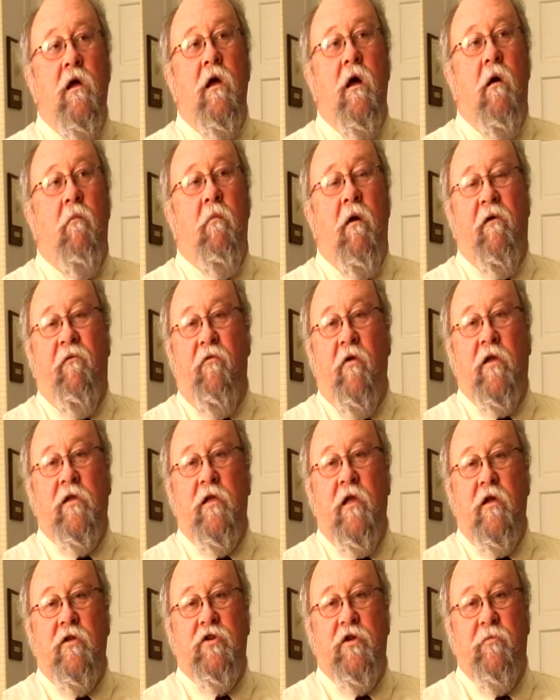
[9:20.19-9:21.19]
my
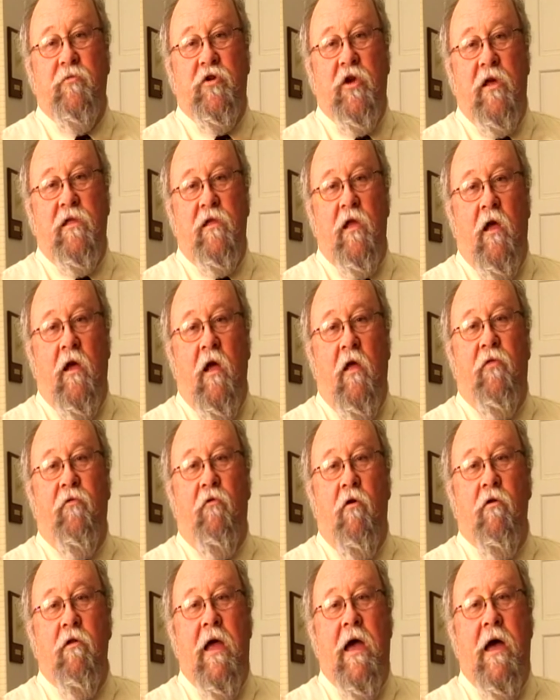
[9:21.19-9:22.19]
friend Jim Chestnut got
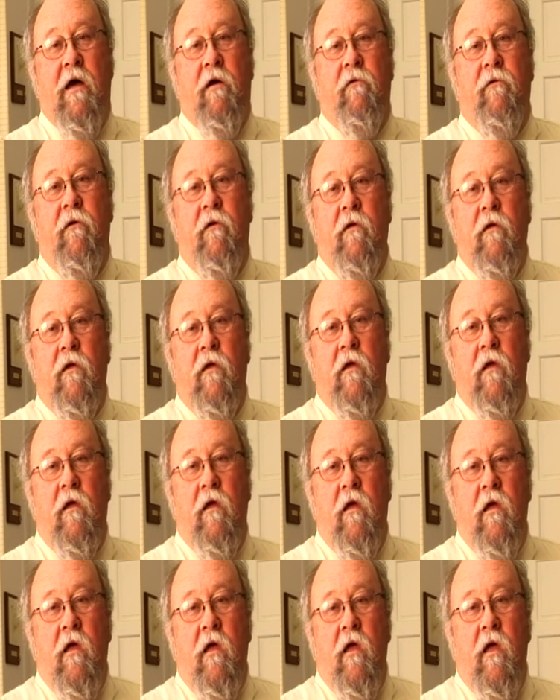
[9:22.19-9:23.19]
thrown out.
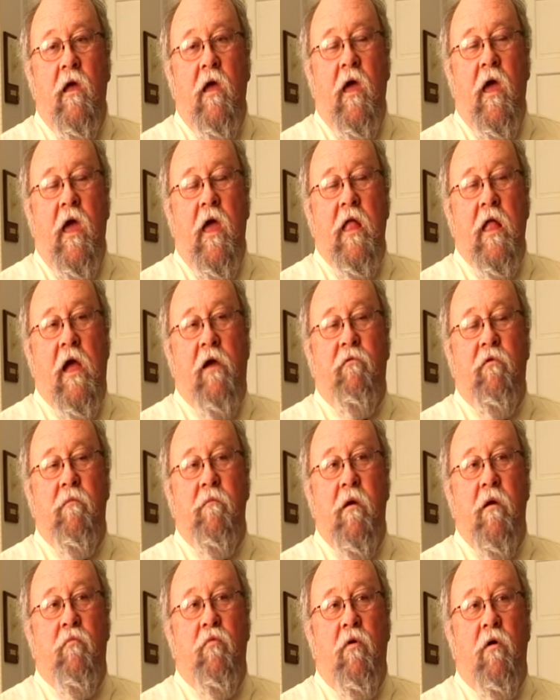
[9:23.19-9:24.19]
And I
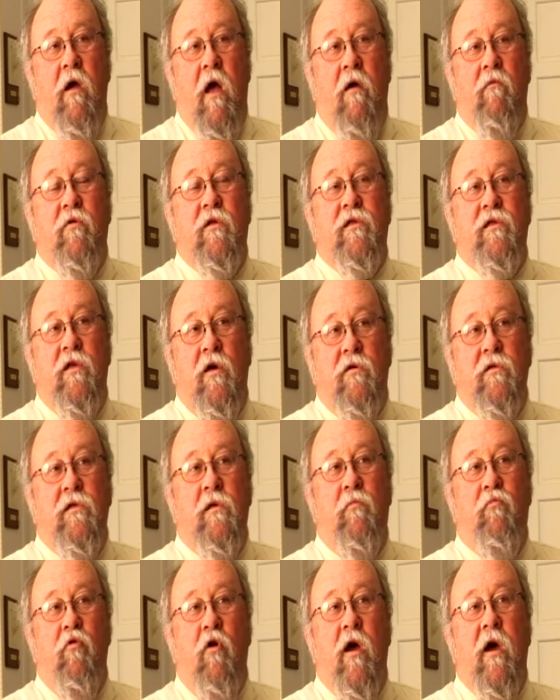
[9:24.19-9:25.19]
remember I was so
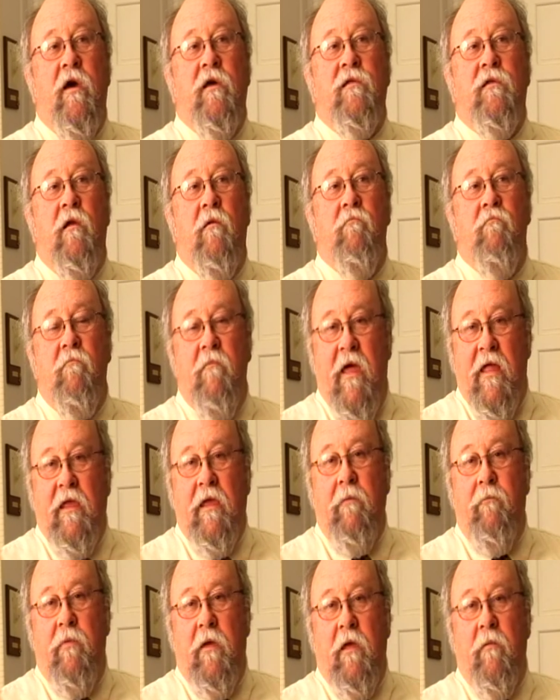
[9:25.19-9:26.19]
surprised that
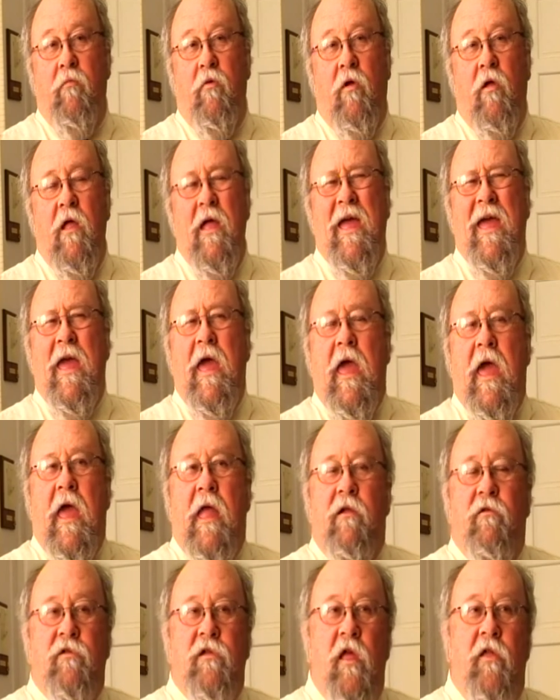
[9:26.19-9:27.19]
many people,
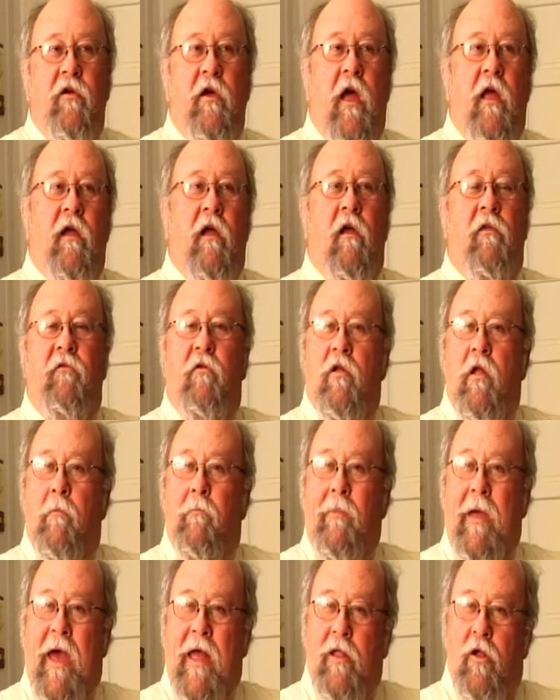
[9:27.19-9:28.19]
and there was another guy that got thrown
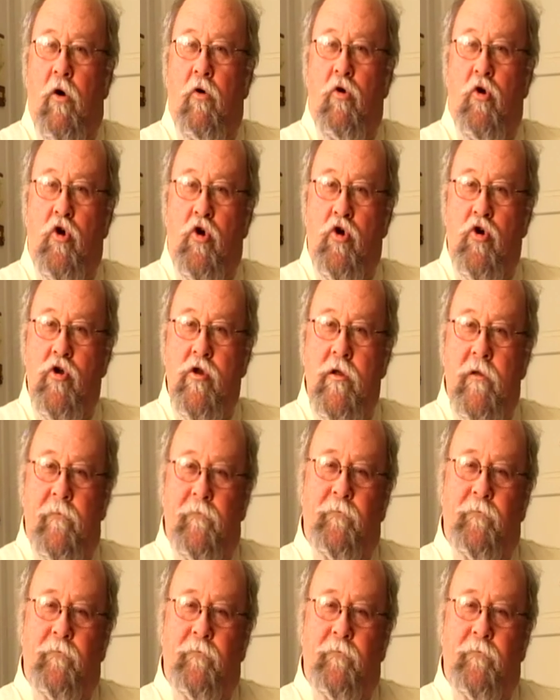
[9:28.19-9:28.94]
out, Pat O'Hearn.